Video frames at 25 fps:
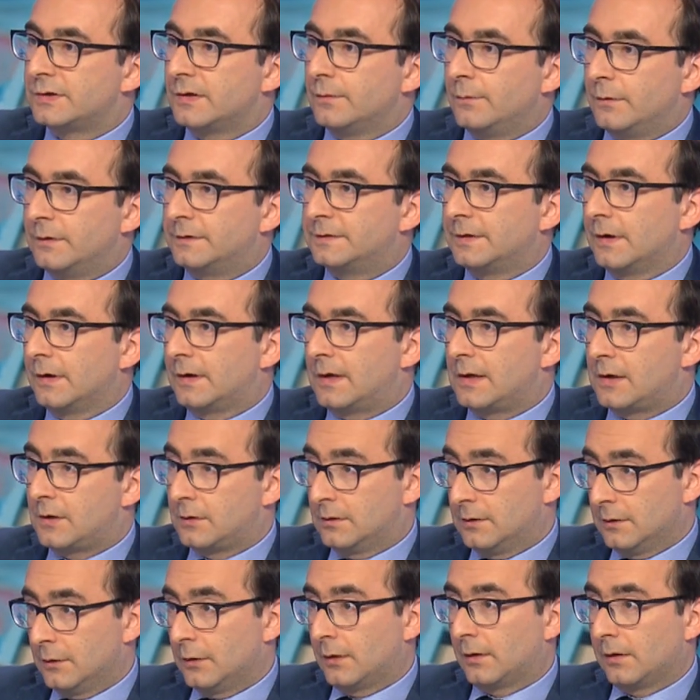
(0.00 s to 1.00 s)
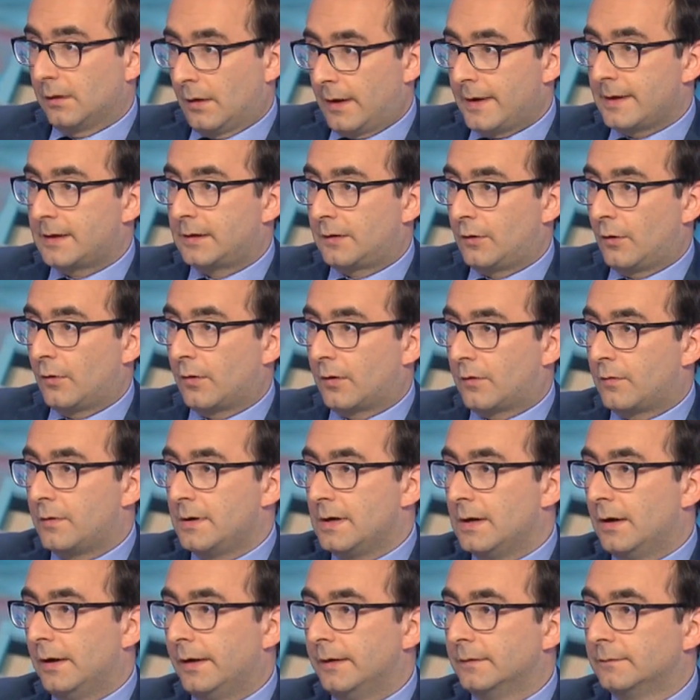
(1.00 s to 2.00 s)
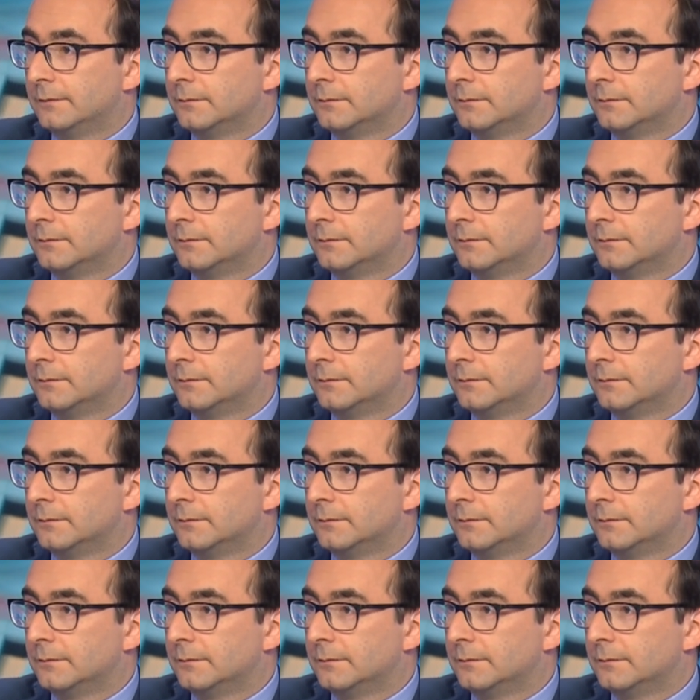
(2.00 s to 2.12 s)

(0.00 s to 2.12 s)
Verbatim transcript: with Turkey could look like concretely?